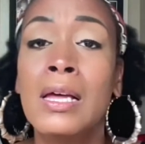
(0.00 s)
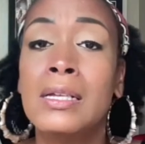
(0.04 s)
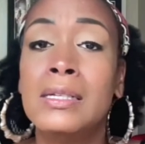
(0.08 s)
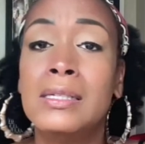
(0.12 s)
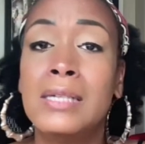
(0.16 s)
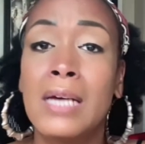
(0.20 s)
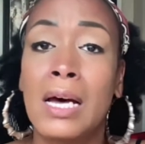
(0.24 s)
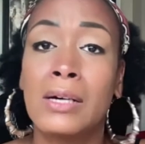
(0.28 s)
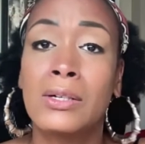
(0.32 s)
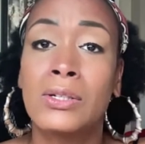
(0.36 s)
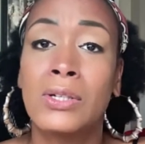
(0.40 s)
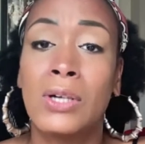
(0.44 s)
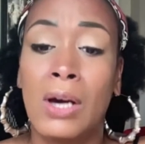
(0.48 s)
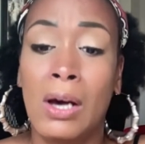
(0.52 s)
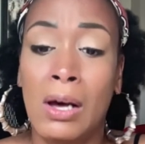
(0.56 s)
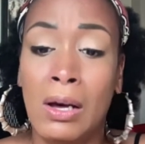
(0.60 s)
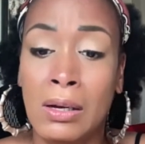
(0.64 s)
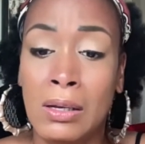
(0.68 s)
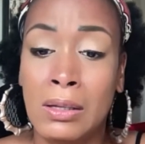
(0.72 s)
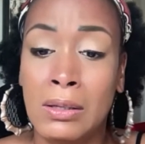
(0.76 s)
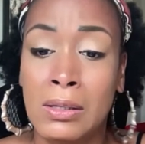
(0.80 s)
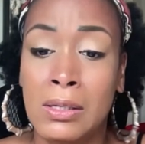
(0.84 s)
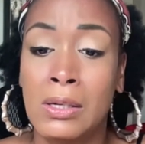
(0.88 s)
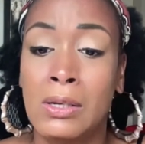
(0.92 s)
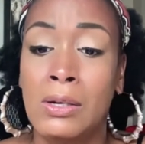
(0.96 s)
Dr.
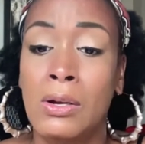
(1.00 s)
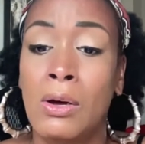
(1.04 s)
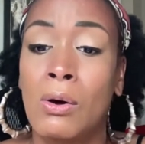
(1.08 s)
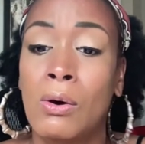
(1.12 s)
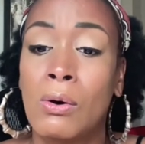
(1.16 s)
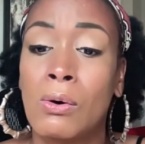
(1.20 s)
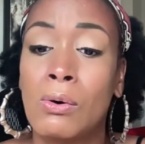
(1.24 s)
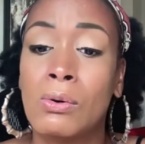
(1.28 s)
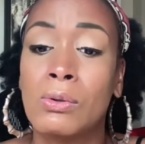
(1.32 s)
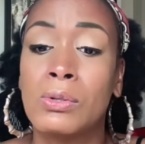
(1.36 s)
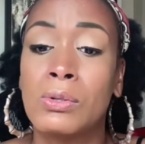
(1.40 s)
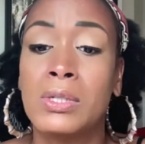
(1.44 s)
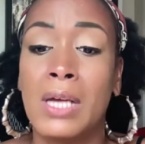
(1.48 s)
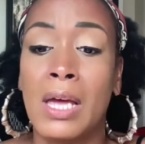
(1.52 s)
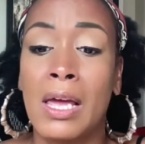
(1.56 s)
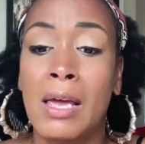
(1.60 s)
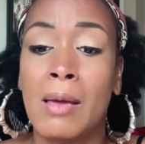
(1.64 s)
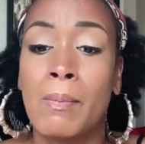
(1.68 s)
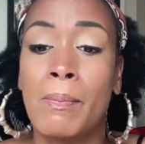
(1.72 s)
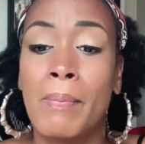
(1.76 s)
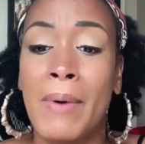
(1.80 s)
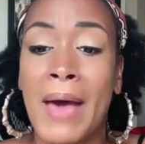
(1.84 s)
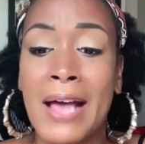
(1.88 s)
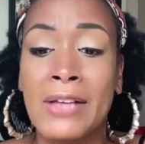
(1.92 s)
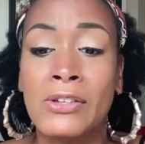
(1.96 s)
Ogden holds a
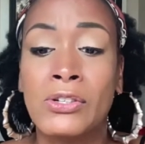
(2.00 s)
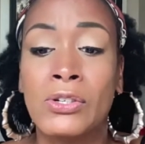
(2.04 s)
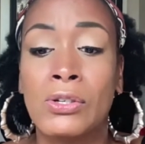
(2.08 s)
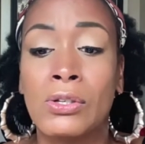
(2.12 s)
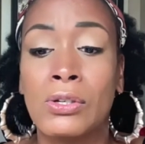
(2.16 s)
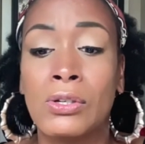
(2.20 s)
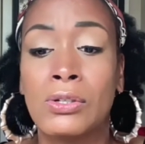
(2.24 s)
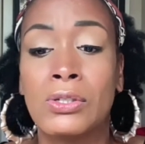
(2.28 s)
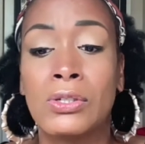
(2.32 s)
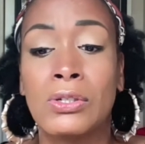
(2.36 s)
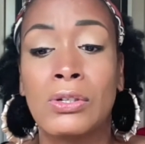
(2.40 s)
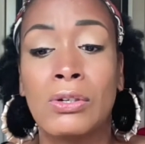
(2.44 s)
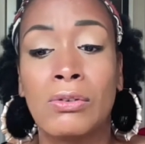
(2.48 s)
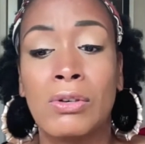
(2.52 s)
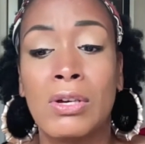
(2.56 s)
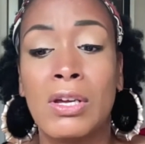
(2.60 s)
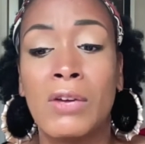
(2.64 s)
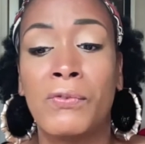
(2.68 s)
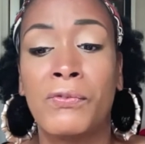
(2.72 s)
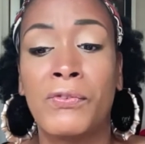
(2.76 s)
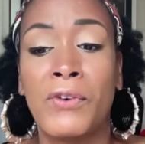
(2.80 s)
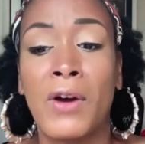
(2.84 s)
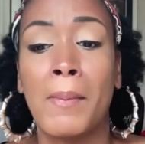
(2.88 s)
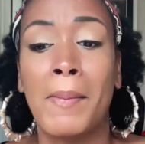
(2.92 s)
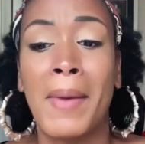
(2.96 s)
bachelor's
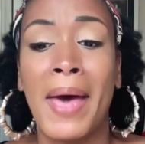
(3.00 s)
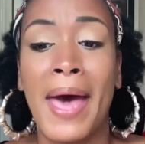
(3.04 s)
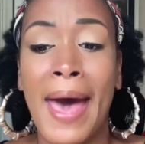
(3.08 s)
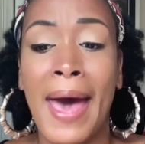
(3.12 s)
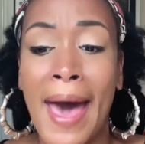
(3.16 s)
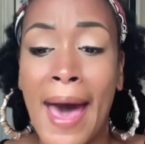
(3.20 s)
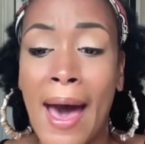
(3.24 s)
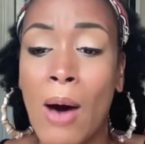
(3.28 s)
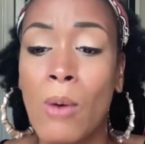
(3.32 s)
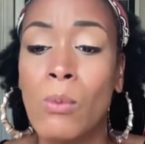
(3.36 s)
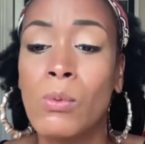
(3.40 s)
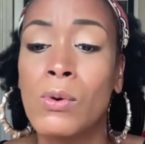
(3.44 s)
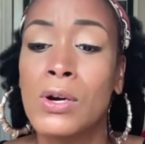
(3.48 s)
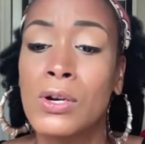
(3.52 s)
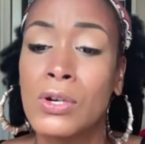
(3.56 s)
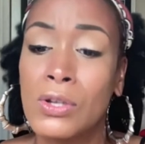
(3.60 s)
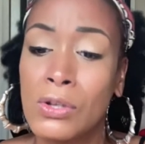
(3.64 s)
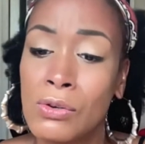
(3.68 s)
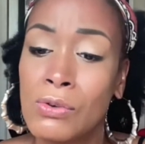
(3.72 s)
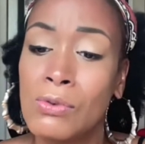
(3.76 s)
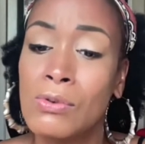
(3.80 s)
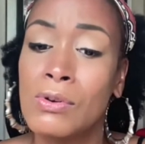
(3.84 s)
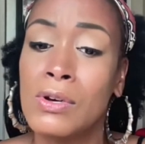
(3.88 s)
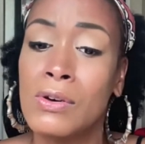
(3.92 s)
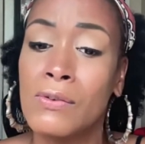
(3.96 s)
degree from Howard
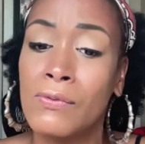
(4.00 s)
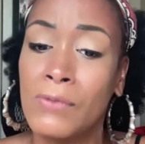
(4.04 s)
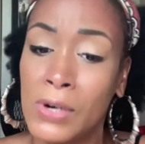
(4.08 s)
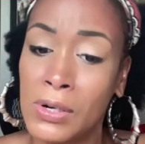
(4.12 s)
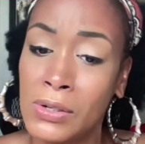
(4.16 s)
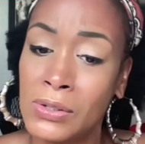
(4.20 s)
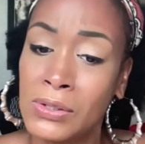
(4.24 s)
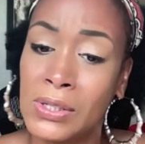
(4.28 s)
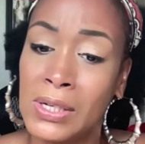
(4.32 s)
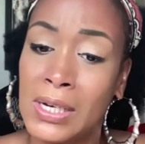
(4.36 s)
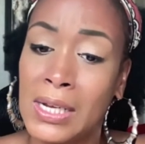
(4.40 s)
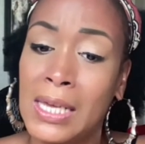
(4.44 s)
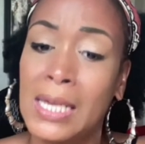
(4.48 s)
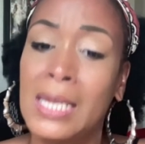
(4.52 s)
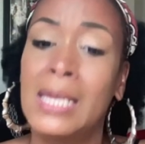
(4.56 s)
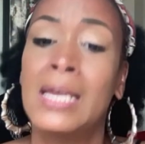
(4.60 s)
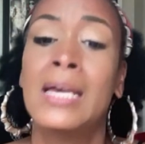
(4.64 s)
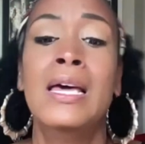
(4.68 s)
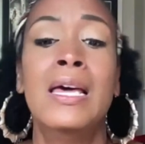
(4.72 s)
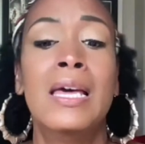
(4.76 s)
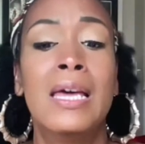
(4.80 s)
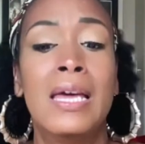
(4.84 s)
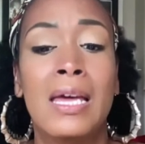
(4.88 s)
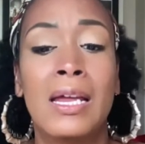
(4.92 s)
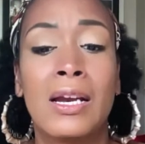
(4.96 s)
University
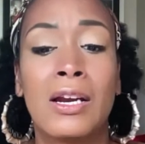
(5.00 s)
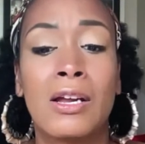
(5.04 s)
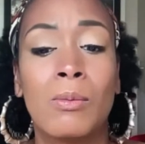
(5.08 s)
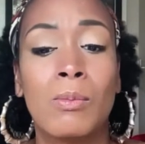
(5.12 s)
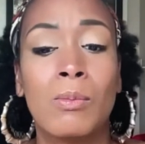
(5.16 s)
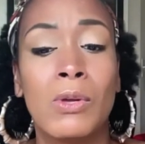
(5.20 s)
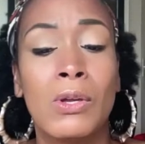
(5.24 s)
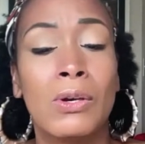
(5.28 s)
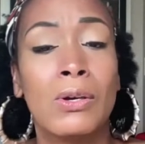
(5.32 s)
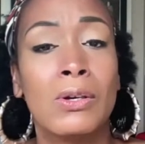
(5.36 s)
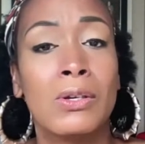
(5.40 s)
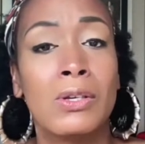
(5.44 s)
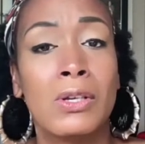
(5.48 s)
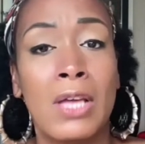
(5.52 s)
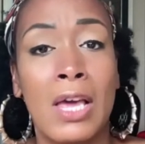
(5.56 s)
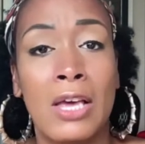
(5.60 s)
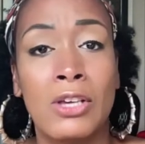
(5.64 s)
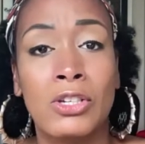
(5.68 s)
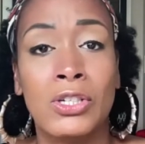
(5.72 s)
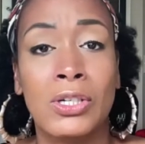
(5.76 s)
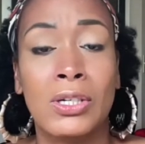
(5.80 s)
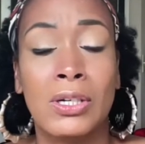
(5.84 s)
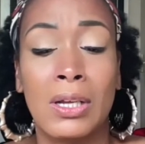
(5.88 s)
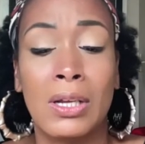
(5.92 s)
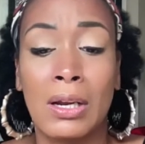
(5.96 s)
in
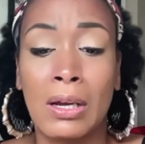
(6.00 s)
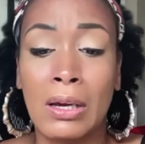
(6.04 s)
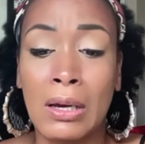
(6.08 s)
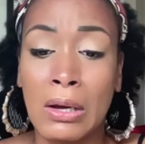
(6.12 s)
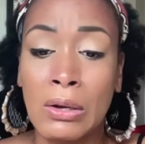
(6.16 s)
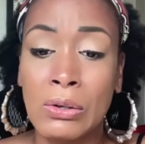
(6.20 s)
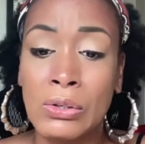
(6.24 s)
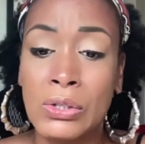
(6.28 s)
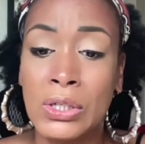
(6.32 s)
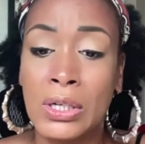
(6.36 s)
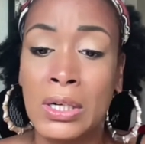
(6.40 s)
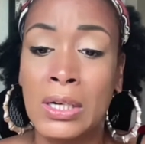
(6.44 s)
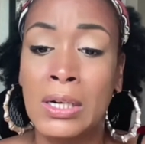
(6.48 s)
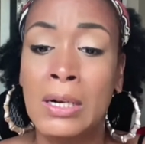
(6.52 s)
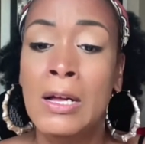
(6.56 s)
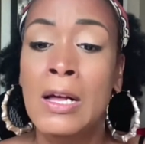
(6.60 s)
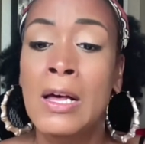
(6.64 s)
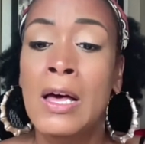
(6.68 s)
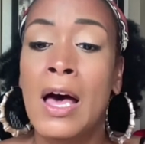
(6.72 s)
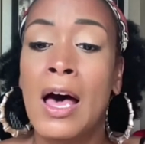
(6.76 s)
communication and culture,